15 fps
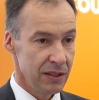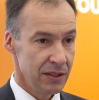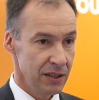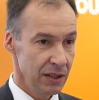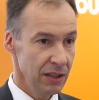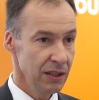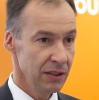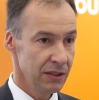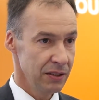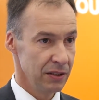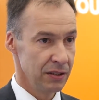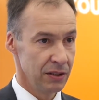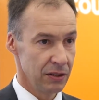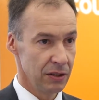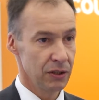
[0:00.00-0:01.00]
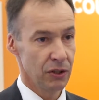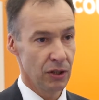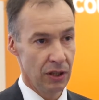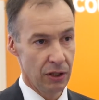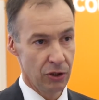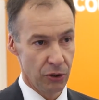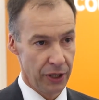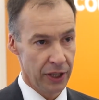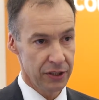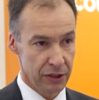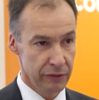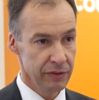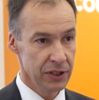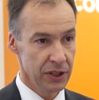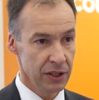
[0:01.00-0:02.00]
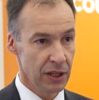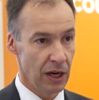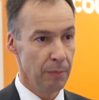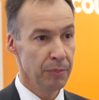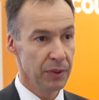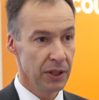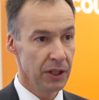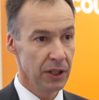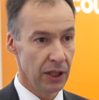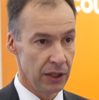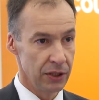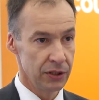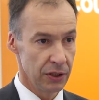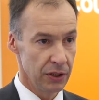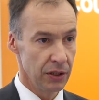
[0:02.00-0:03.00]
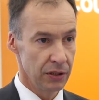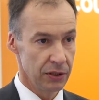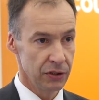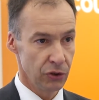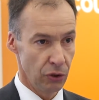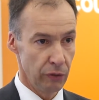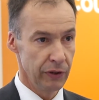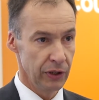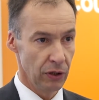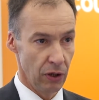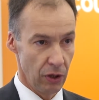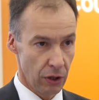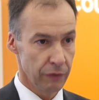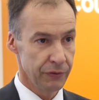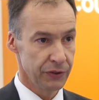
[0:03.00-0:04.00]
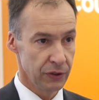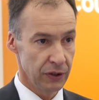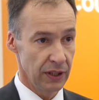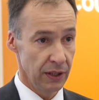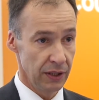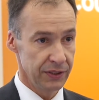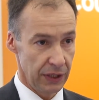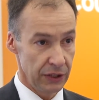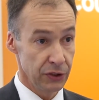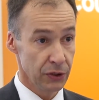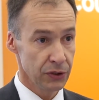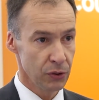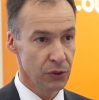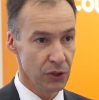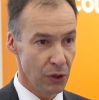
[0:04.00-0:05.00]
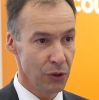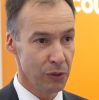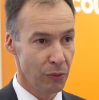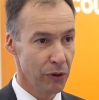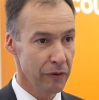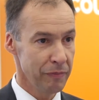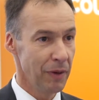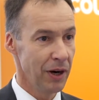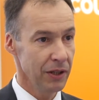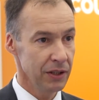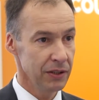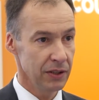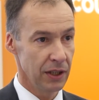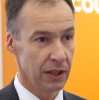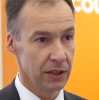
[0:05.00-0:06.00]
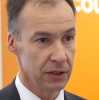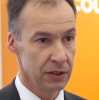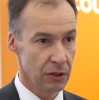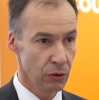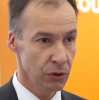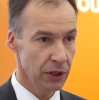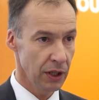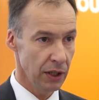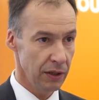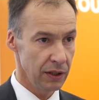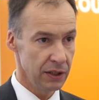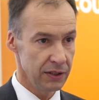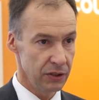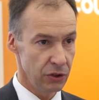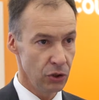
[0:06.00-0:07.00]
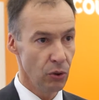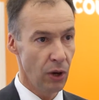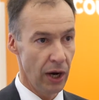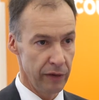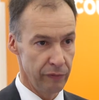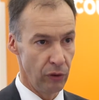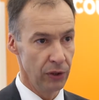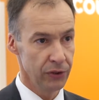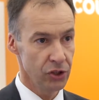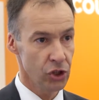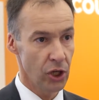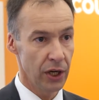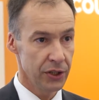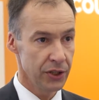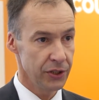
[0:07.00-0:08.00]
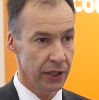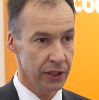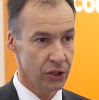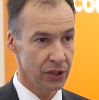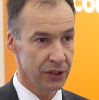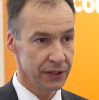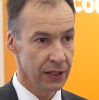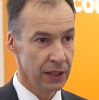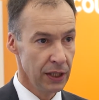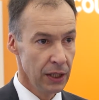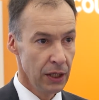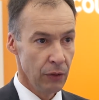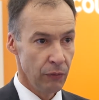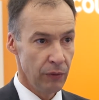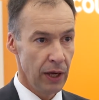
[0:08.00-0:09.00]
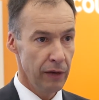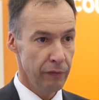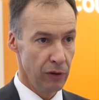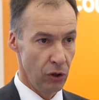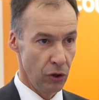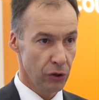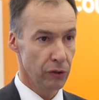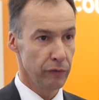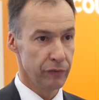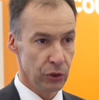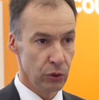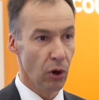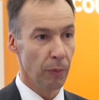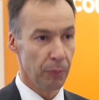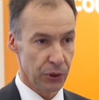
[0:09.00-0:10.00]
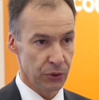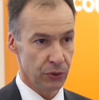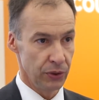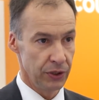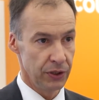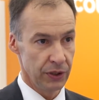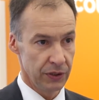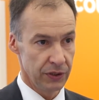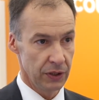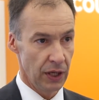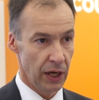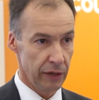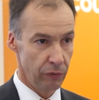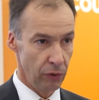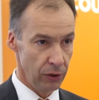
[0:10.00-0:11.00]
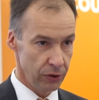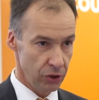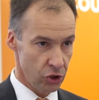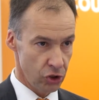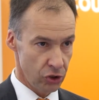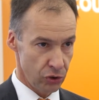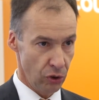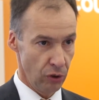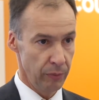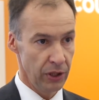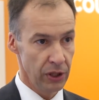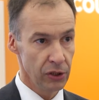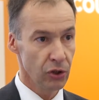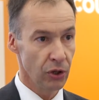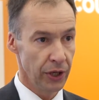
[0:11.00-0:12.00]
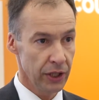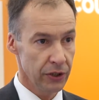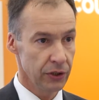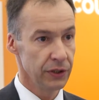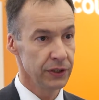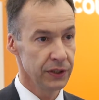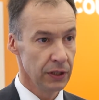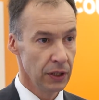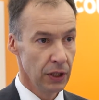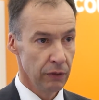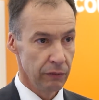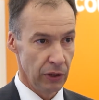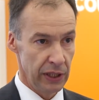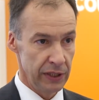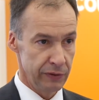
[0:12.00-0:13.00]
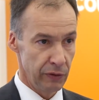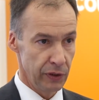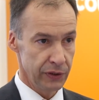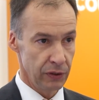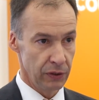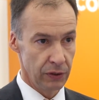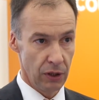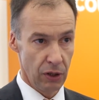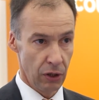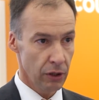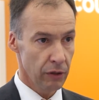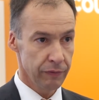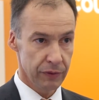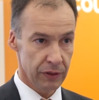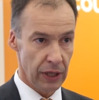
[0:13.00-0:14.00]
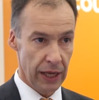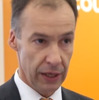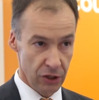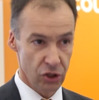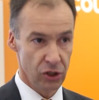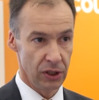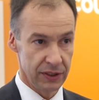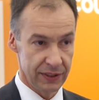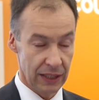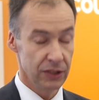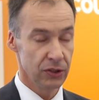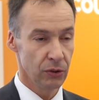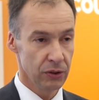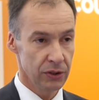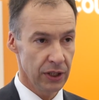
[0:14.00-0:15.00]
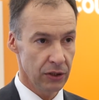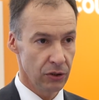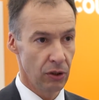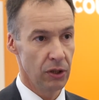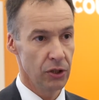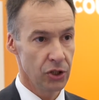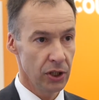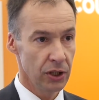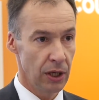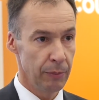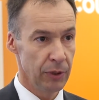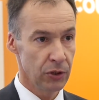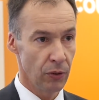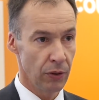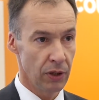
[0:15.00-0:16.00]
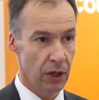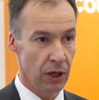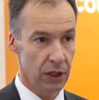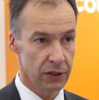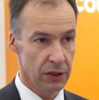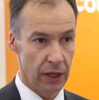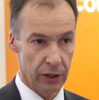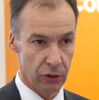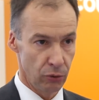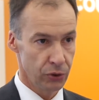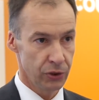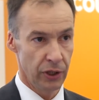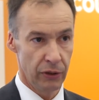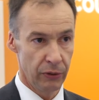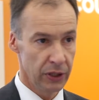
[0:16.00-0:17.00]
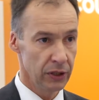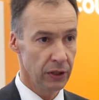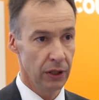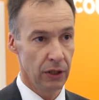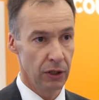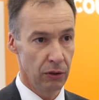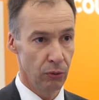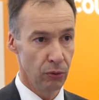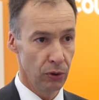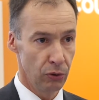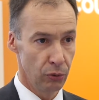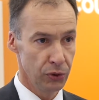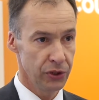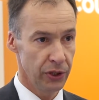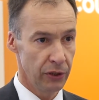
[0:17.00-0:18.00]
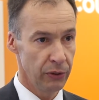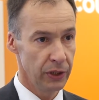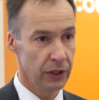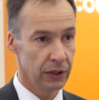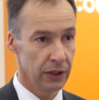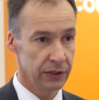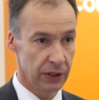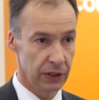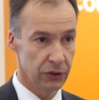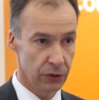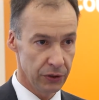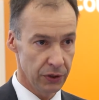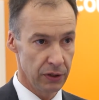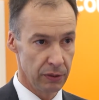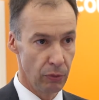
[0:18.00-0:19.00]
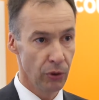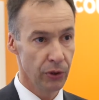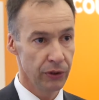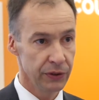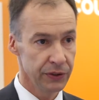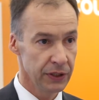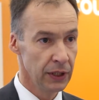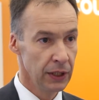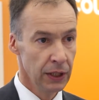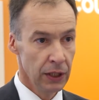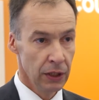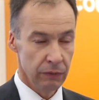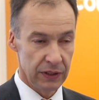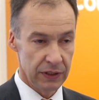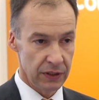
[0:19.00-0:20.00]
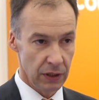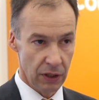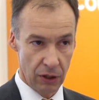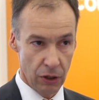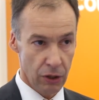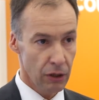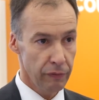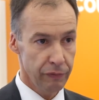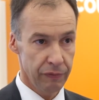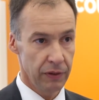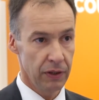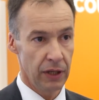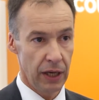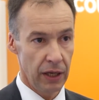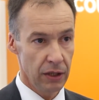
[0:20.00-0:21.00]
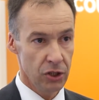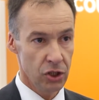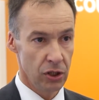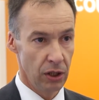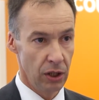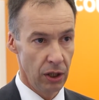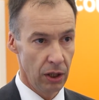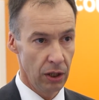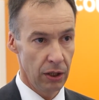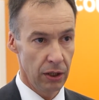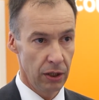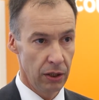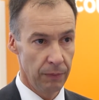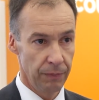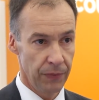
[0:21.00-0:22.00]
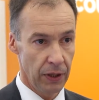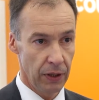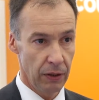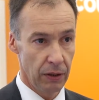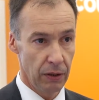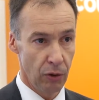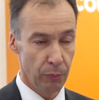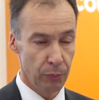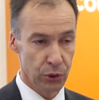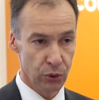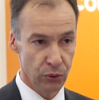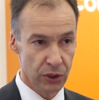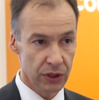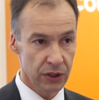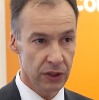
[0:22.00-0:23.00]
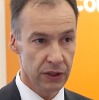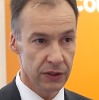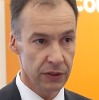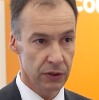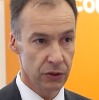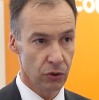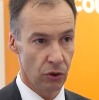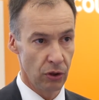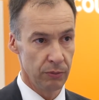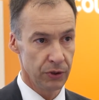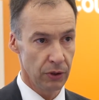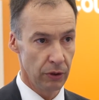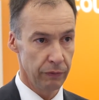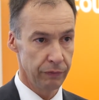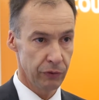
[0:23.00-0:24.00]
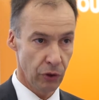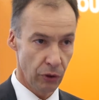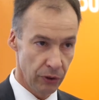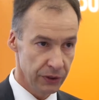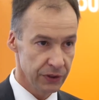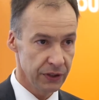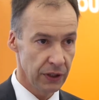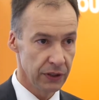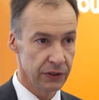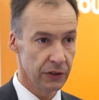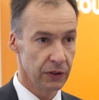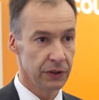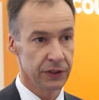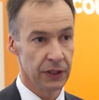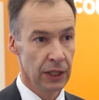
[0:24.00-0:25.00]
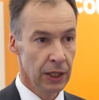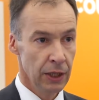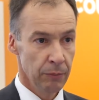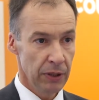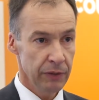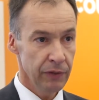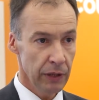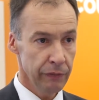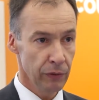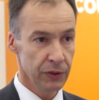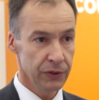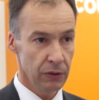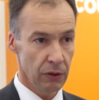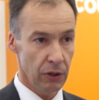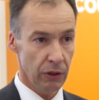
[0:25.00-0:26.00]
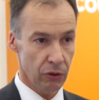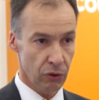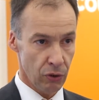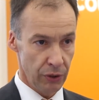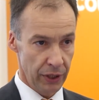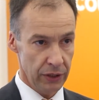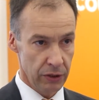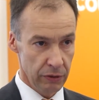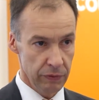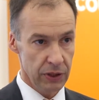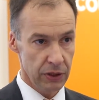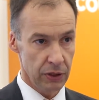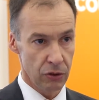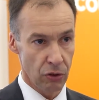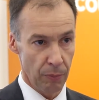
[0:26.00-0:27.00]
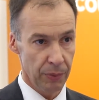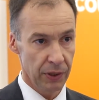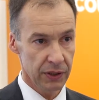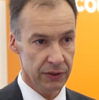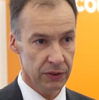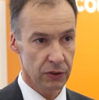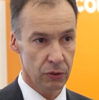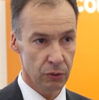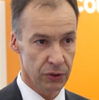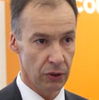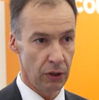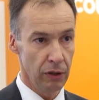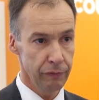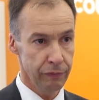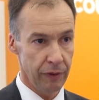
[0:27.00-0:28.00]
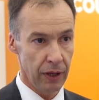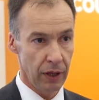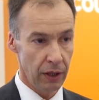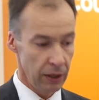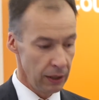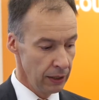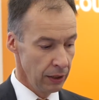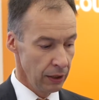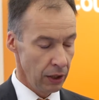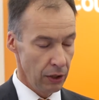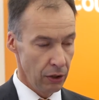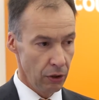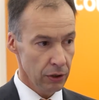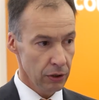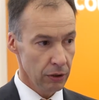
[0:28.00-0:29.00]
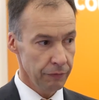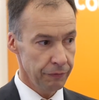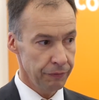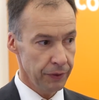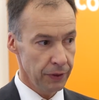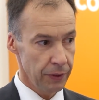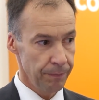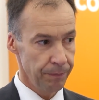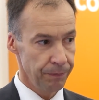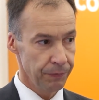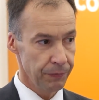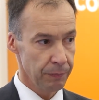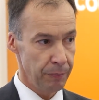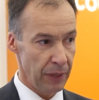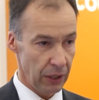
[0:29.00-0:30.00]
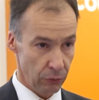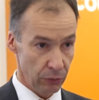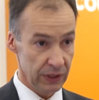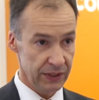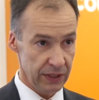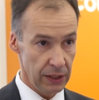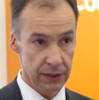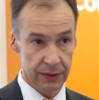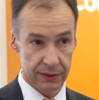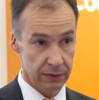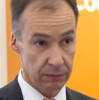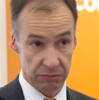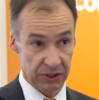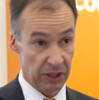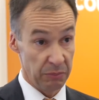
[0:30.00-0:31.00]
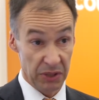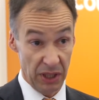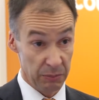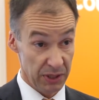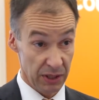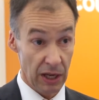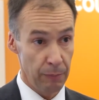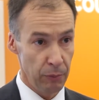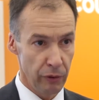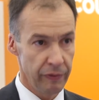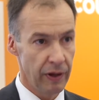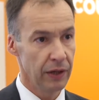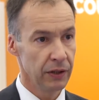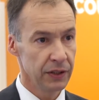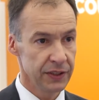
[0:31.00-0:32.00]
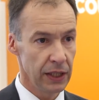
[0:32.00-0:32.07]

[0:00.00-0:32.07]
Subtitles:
TE is a connectivity company and serving a lot of sensors to the automotive market. And looking at these new high voltage architectures, we have a lot of new opportunities. In high voltage terminal connectors, we have also a lot of additional sensor technology coming to the cars, like rotary sensors in the motors. We see a lot of additional opportunities in terms of current sensors, but we have also connectivity topics to solve where a lot of battery cells, sometimes a couple of hundred